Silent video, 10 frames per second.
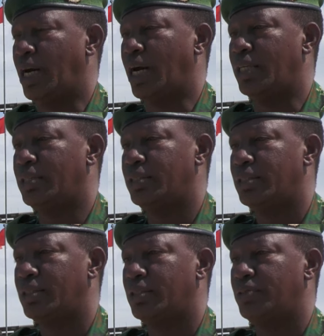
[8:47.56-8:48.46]
And
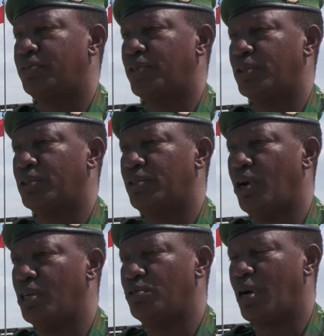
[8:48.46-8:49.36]
for
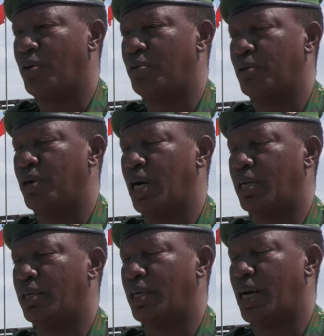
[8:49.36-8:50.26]
those who, are,
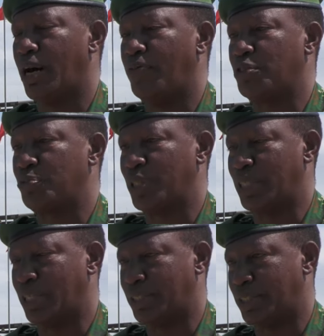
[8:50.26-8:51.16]
who have
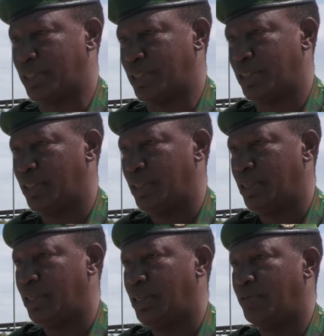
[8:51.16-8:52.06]
specialty,
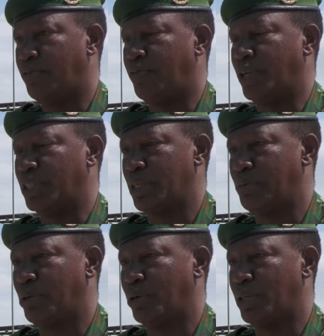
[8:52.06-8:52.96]
for
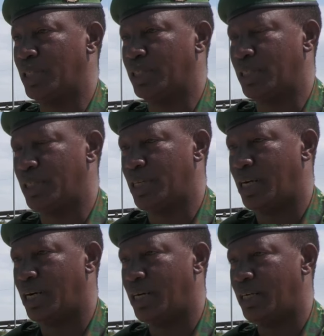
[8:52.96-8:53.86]
example,
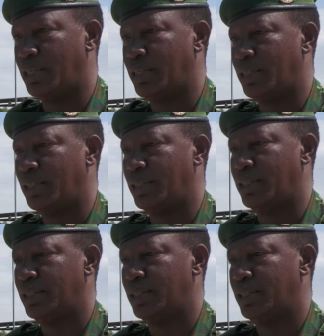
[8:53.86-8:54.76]
engineer,
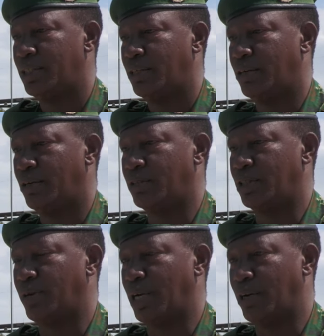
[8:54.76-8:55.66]
on
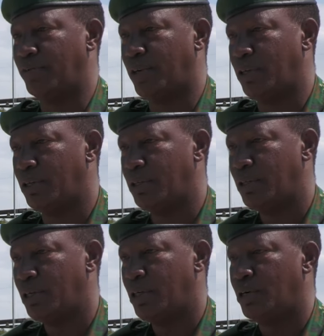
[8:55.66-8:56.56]

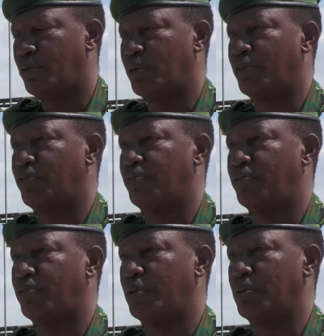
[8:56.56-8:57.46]
we've,
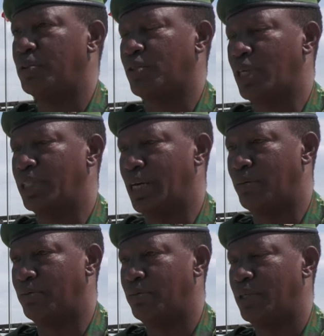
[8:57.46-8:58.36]
we've trained
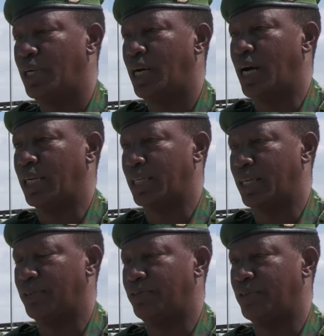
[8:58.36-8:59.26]
them
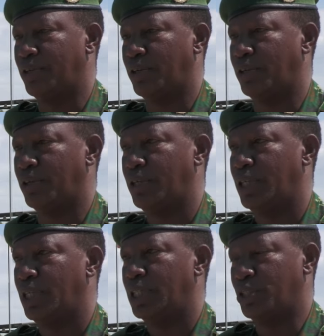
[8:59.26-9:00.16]
again for
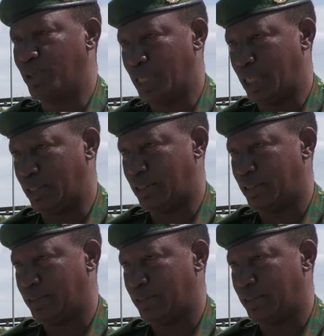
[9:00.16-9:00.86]
three years.